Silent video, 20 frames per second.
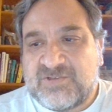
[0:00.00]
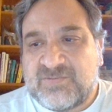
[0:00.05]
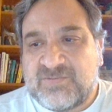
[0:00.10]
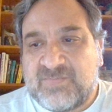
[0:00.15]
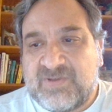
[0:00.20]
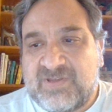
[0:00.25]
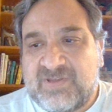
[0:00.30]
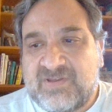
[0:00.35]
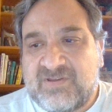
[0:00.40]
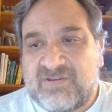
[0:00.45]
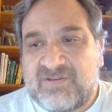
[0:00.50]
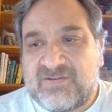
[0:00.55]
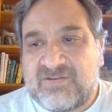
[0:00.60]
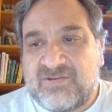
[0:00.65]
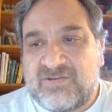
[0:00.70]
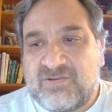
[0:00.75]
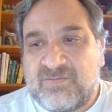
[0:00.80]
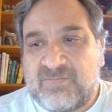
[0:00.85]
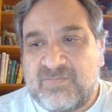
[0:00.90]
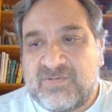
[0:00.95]
Jamaica,
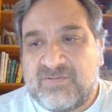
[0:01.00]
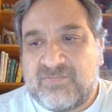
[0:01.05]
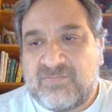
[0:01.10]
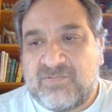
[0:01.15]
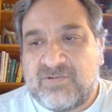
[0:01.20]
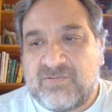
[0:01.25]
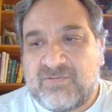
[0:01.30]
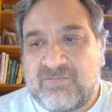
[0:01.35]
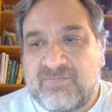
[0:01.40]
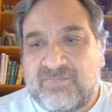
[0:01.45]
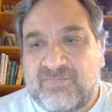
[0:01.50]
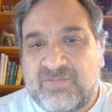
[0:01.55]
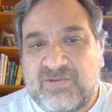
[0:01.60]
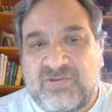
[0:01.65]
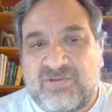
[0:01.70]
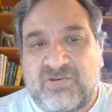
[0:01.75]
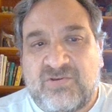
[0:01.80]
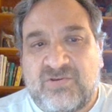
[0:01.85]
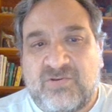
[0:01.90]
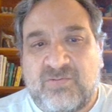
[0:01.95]
Cuba, where?
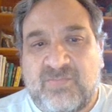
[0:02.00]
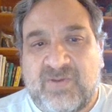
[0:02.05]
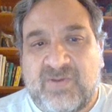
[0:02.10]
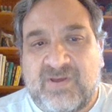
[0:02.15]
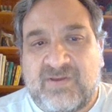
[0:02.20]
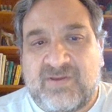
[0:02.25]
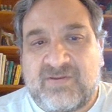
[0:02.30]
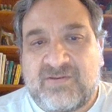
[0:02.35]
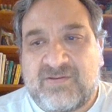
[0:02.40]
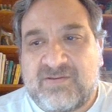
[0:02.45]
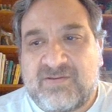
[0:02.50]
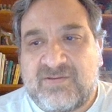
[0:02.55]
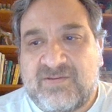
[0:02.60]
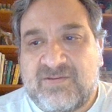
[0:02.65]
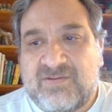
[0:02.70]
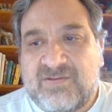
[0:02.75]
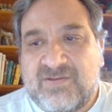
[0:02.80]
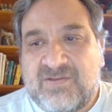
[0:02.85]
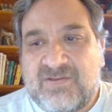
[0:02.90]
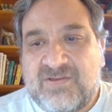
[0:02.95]
Cuba.
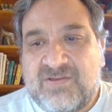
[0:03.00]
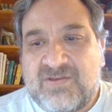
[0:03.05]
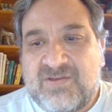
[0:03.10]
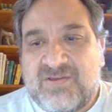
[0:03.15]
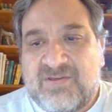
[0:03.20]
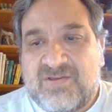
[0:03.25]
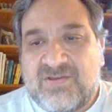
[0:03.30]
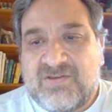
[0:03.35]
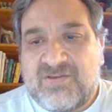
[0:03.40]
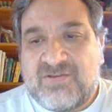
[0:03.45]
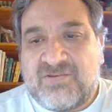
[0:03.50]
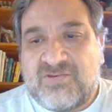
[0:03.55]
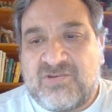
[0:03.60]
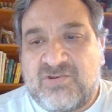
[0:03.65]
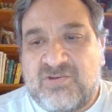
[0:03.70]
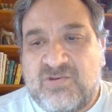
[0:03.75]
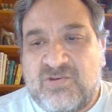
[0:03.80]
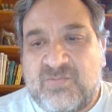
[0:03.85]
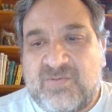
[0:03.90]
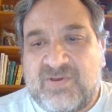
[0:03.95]

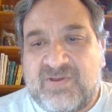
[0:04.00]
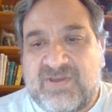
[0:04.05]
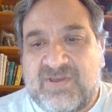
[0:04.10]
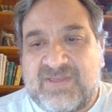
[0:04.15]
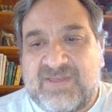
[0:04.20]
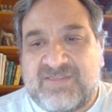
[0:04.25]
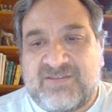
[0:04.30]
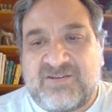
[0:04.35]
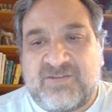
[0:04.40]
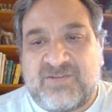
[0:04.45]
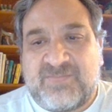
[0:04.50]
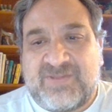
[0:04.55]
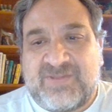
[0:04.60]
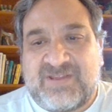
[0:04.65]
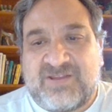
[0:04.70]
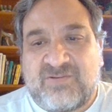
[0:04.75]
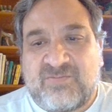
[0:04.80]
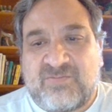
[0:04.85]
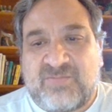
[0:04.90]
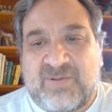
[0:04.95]
Cuba and the
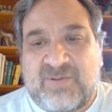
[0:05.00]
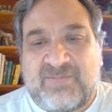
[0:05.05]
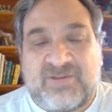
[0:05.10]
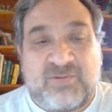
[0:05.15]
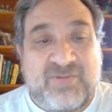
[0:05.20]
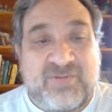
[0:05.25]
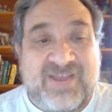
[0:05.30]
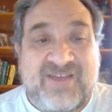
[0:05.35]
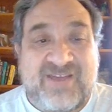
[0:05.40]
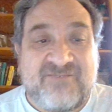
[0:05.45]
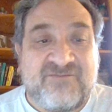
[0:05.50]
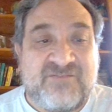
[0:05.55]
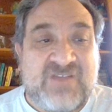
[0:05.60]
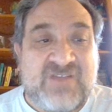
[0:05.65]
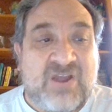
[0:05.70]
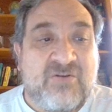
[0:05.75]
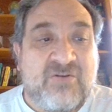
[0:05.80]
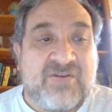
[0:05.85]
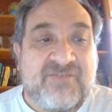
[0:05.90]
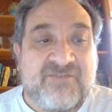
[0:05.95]
Dominican Republic. We have
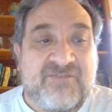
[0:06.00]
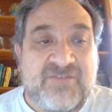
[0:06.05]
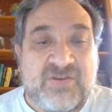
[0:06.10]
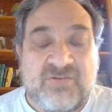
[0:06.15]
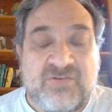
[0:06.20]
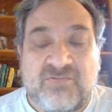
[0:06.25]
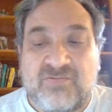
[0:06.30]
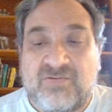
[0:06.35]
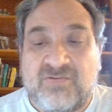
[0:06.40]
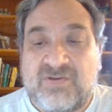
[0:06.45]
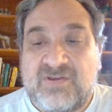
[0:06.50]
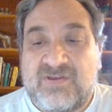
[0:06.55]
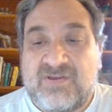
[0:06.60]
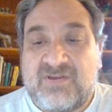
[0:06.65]
very few